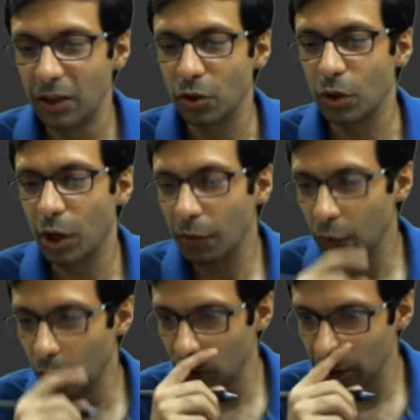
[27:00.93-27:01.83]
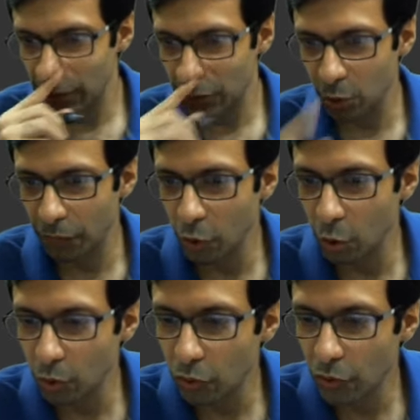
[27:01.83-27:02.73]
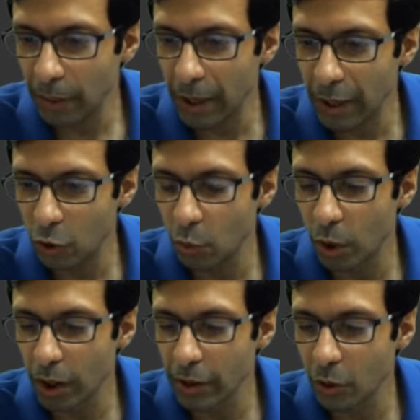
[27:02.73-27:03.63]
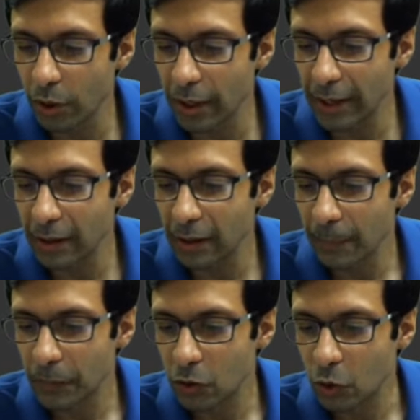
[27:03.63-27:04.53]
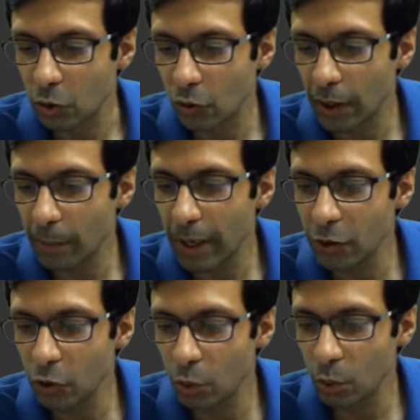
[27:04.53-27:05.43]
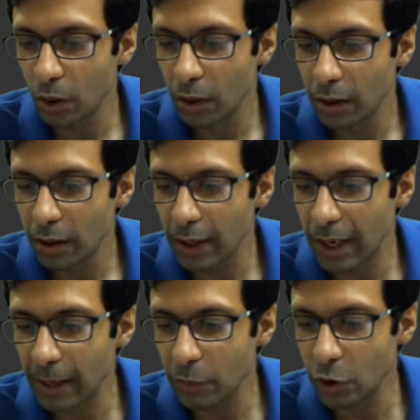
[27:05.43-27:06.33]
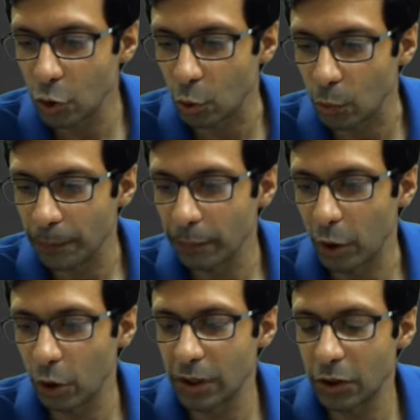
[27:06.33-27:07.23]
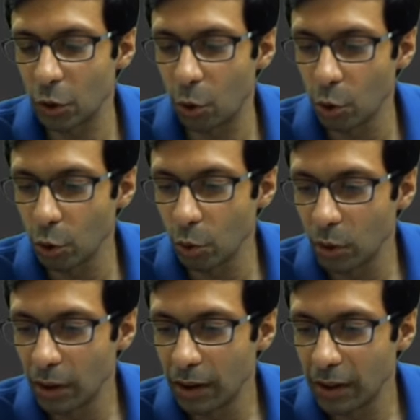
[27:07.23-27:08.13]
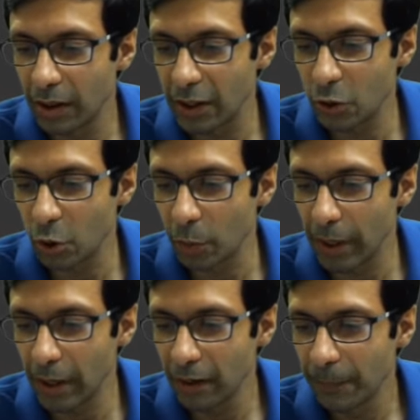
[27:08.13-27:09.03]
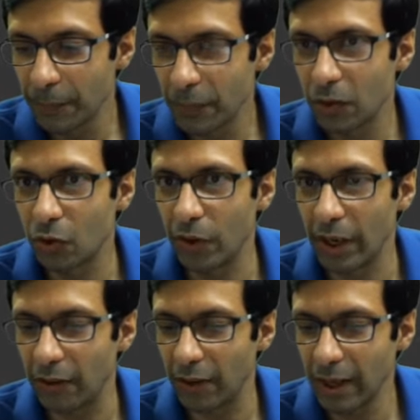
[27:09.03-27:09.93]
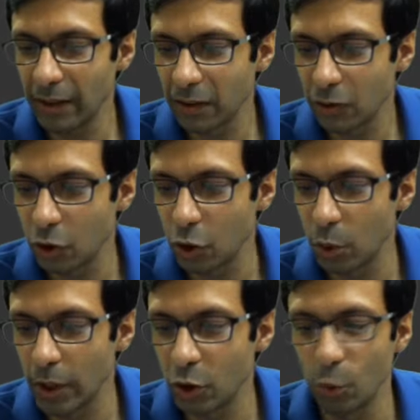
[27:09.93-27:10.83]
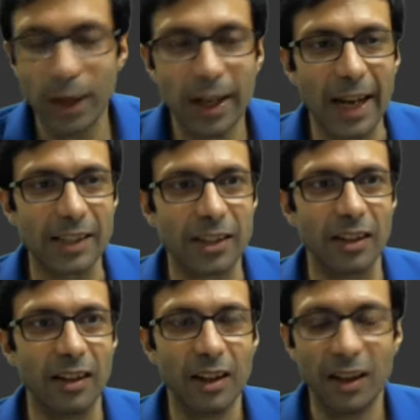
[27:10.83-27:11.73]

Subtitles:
So now if you look, so if you do 3/2, what are you going to get? So 3/2 times 2, because it's O2, is going to be 3, right? 2 and 2 will cancel.